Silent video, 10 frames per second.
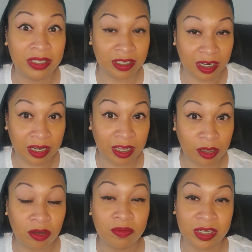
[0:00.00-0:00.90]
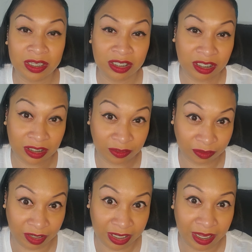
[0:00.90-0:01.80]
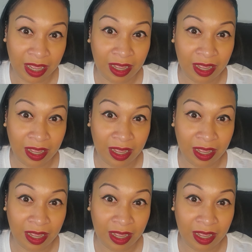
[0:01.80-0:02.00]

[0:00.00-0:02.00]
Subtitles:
He's gonna let go because she's free.